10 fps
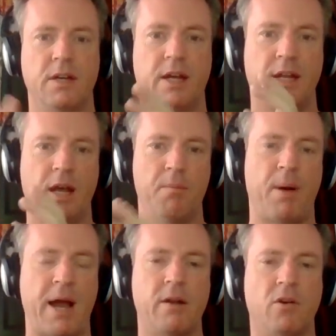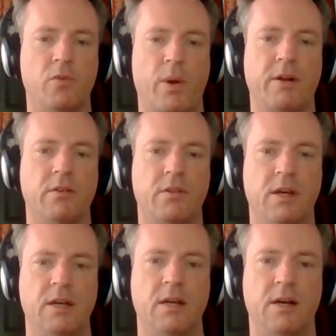And again, buy and hold rentals is
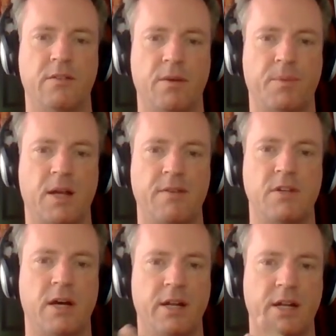uh, something I've done,